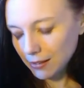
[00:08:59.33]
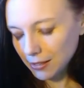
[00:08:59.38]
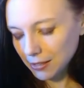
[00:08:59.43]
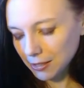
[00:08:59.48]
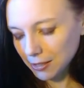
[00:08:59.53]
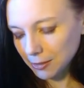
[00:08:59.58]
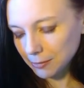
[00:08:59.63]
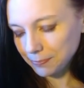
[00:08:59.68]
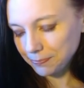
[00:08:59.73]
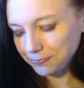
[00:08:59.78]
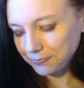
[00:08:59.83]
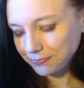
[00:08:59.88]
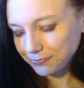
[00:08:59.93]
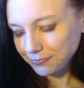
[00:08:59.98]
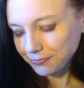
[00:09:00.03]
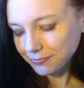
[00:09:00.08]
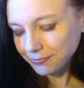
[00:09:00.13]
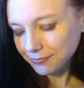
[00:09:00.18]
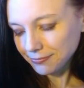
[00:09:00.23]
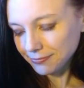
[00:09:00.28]
Um,
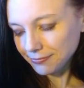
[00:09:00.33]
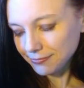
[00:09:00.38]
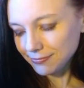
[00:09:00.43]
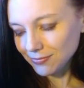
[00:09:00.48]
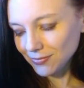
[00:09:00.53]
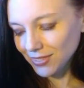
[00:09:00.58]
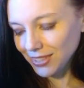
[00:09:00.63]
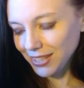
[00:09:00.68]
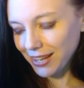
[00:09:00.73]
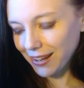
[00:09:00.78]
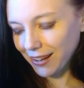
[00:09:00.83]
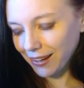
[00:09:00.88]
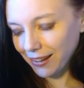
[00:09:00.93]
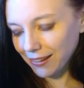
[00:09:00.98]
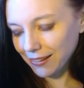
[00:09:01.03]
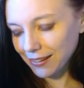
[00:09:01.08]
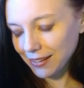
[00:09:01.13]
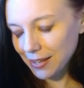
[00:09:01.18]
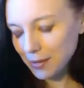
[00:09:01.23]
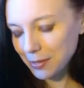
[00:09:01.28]

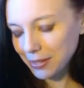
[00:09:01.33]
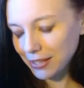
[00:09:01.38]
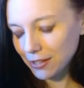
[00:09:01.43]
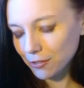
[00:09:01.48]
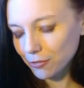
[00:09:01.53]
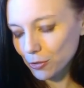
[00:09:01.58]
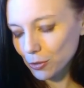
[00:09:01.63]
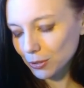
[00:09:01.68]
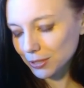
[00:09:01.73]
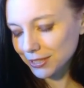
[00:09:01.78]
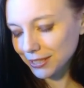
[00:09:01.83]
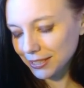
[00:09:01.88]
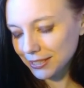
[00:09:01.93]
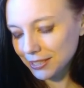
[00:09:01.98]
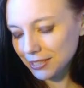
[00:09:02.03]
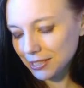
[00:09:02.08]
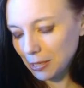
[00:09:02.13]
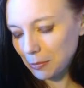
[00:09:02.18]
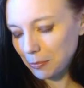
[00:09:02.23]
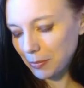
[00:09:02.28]
yeah, and then of course, like
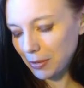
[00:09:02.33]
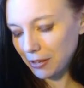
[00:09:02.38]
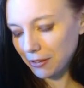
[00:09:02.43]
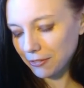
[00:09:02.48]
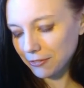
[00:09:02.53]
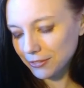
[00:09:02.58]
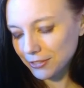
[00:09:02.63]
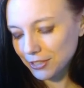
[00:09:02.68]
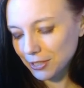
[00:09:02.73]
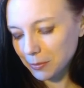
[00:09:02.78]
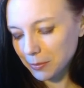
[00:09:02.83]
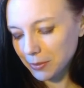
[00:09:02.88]
some of some of